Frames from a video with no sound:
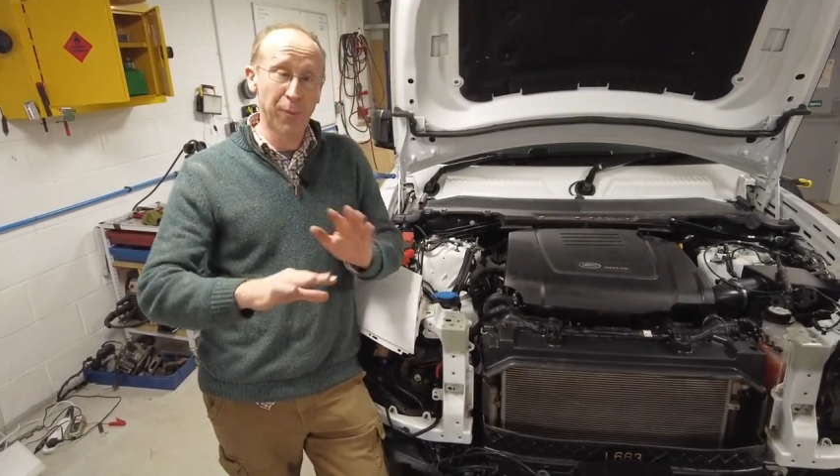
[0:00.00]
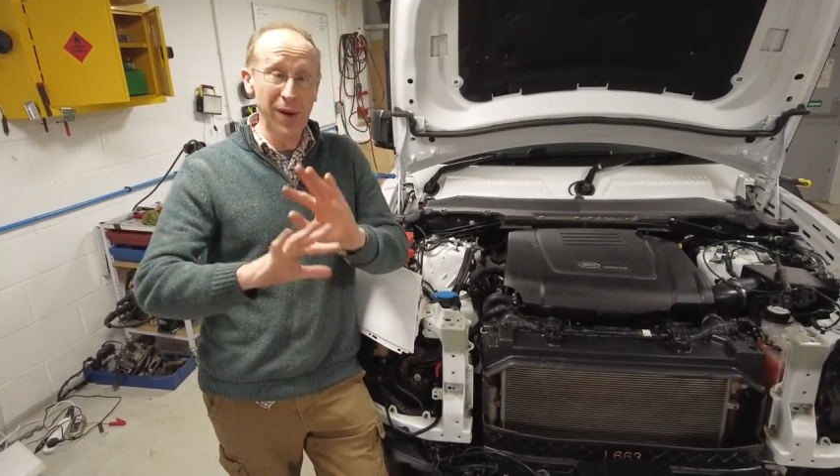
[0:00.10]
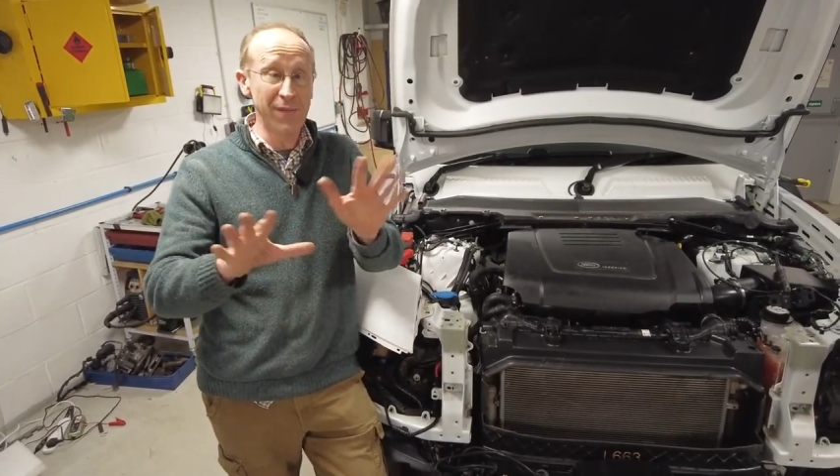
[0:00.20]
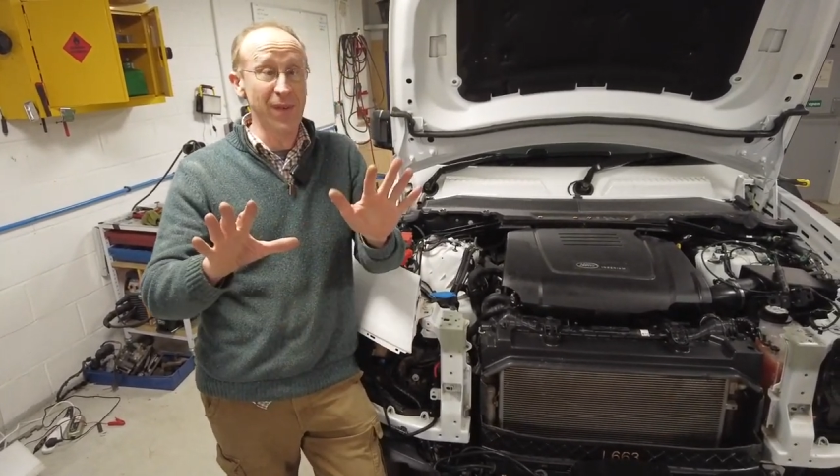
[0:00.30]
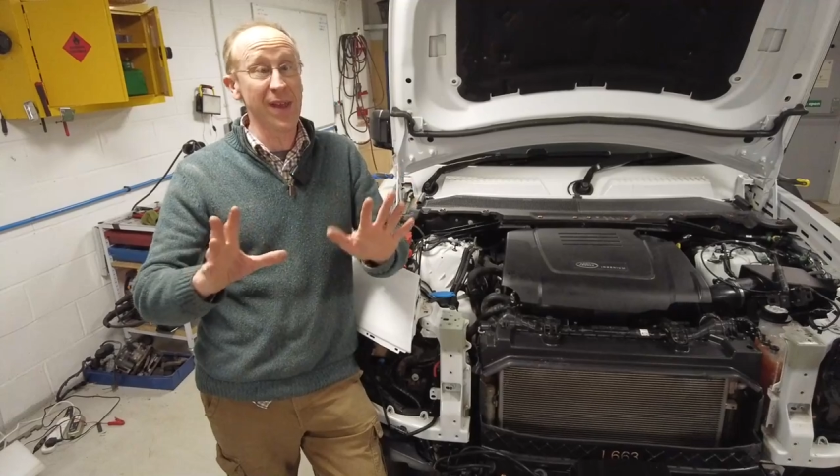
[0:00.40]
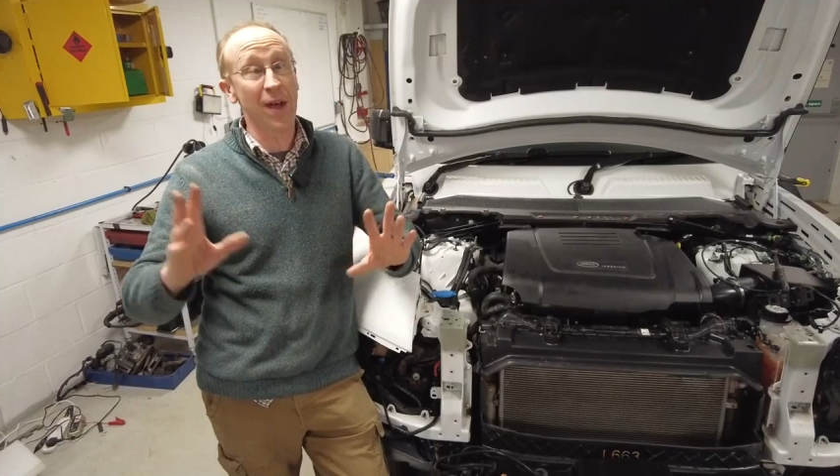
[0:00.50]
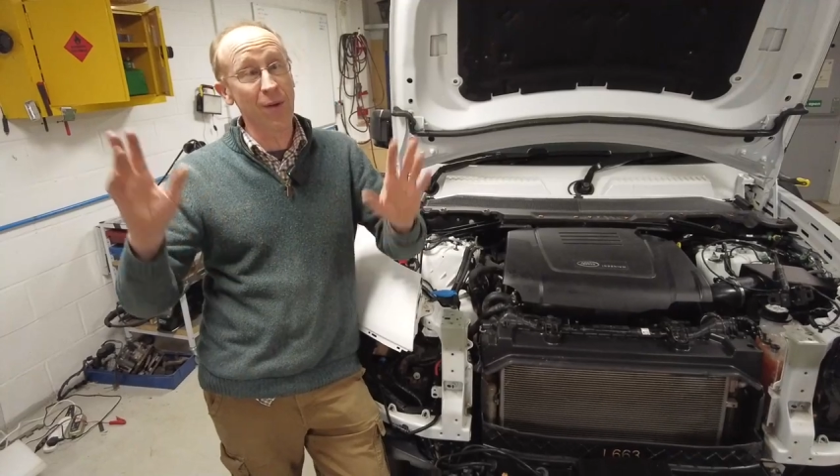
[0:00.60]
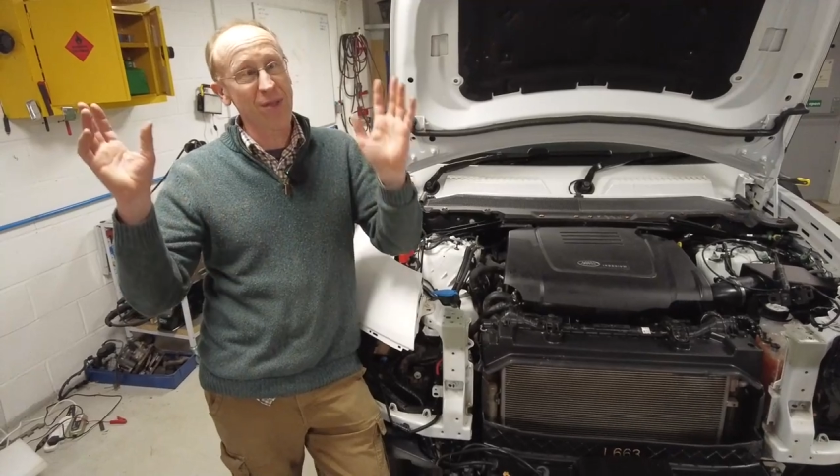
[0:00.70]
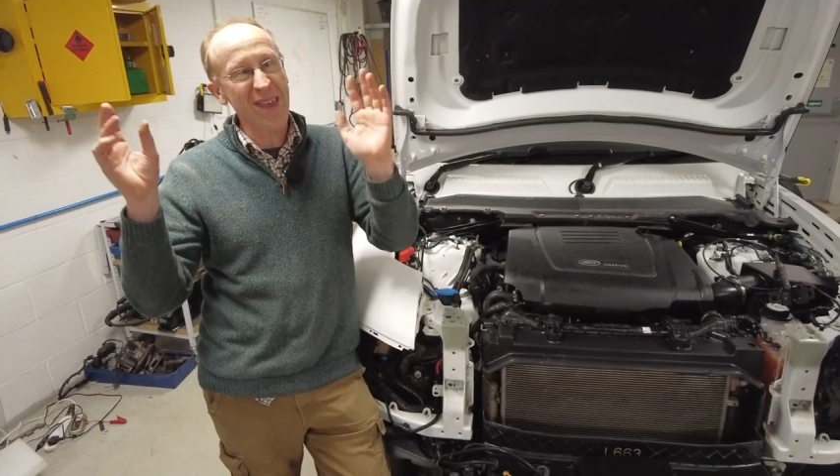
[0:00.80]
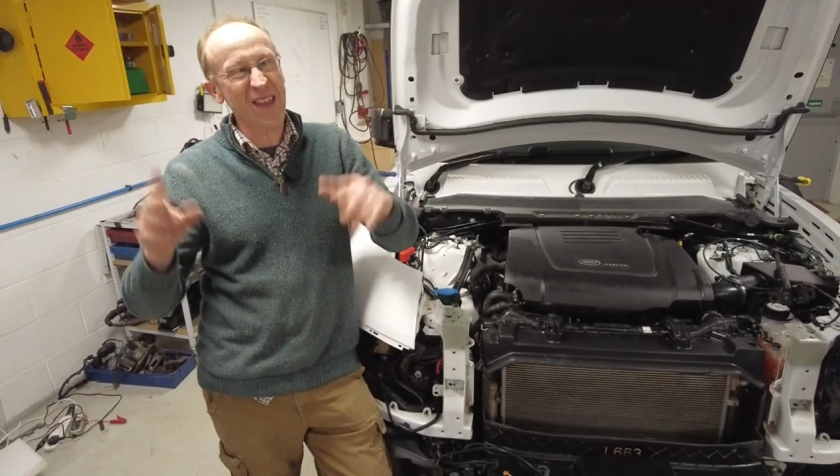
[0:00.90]
brilliant
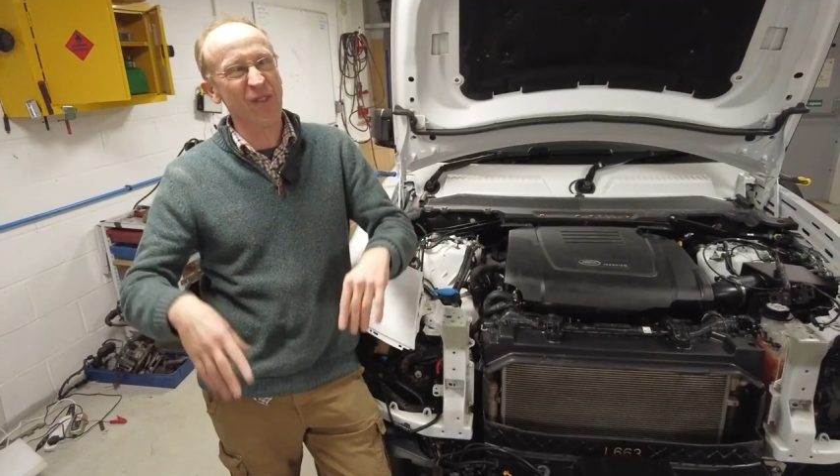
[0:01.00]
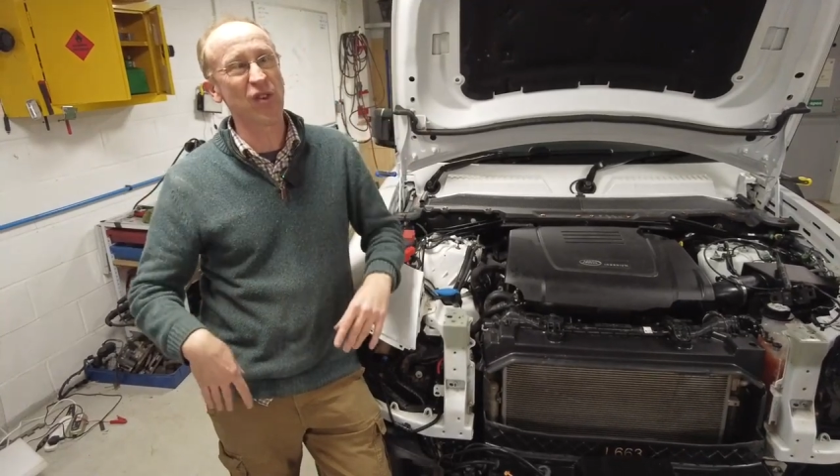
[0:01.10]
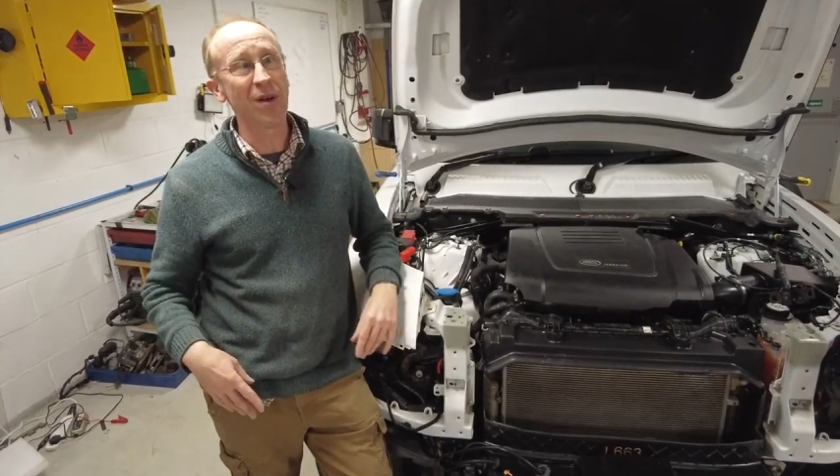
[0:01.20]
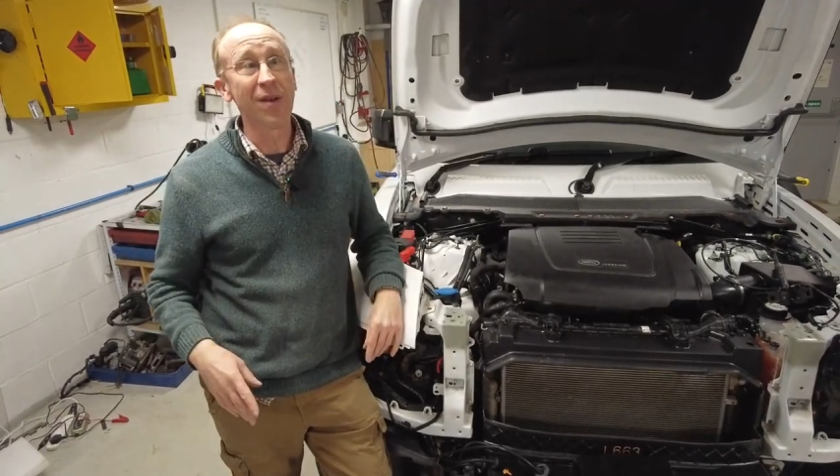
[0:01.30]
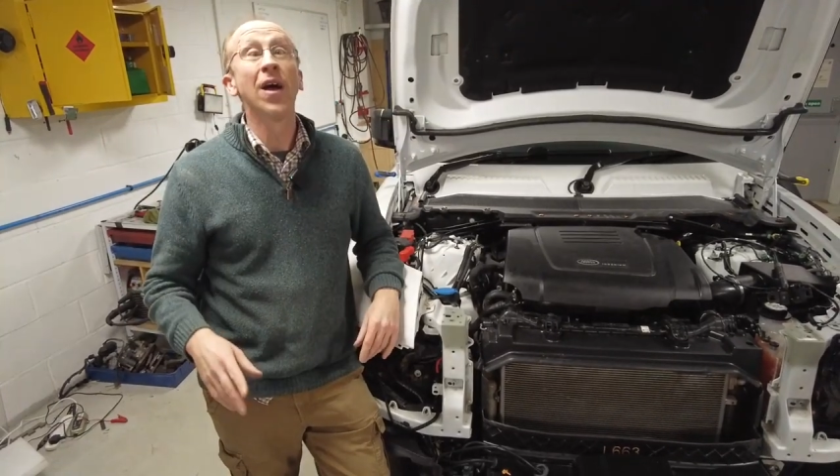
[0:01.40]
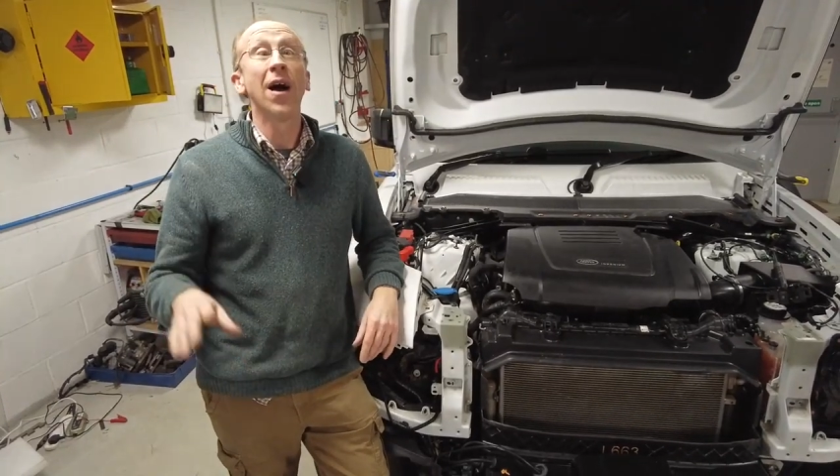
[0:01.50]
video, thanks for showing.